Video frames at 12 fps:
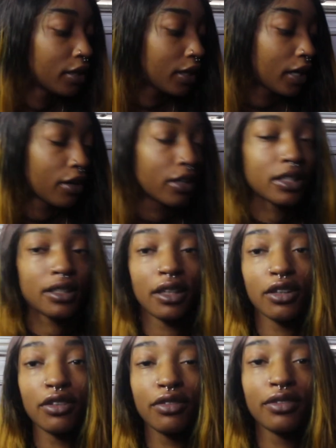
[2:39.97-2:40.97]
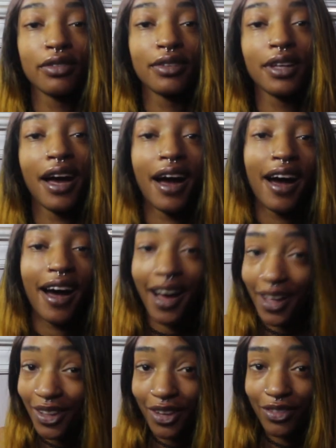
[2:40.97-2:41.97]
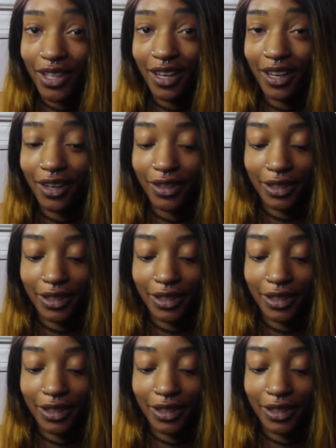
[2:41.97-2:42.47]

The hair itself, I love the hair.